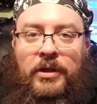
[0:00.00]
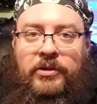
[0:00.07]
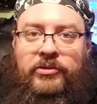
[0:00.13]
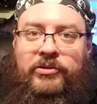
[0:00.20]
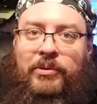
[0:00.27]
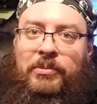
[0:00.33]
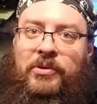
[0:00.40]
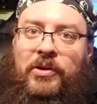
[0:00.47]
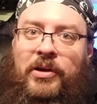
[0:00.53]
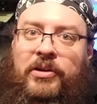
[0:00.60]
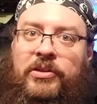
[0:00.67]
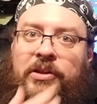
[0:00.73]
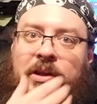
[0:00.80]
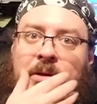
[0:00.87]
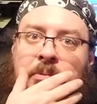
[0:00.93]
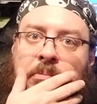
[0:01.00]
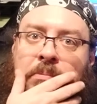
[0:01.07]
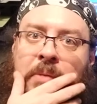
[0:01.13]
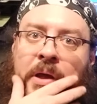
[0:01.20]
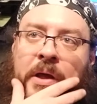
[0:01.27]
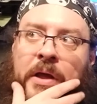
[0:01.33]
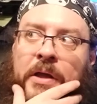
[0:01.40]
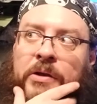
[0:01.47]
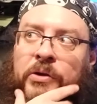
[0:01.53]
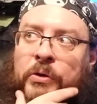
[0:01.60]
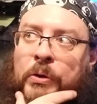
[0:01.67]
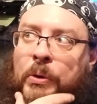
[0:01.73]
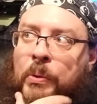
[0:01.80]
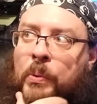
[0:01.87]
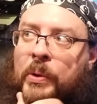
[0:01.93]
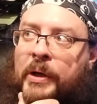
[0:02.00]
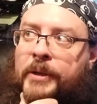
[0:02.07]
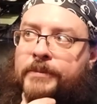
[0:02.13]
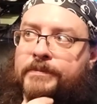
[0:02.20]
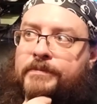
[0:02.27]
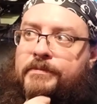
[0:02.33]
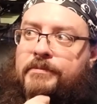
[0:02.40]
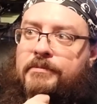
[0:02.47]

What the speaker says: someone got to thinking, man, you know what?